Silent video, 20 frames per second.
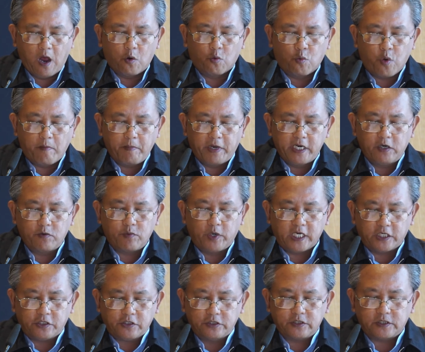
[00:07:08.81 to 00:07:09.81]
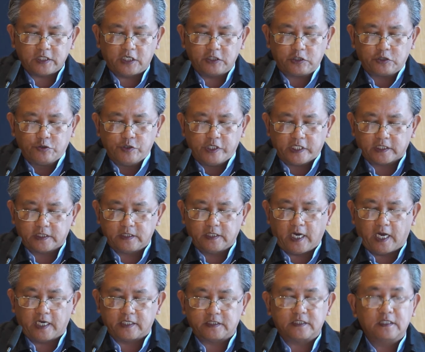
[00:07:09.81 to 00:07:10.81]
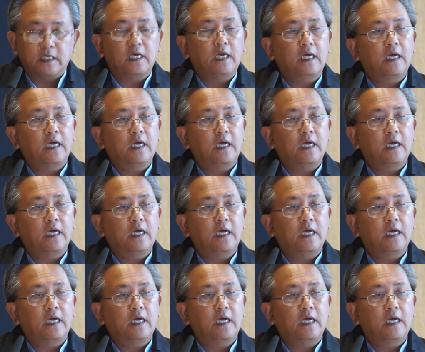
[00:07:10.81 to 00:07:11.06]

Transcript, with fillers: women religious are treated as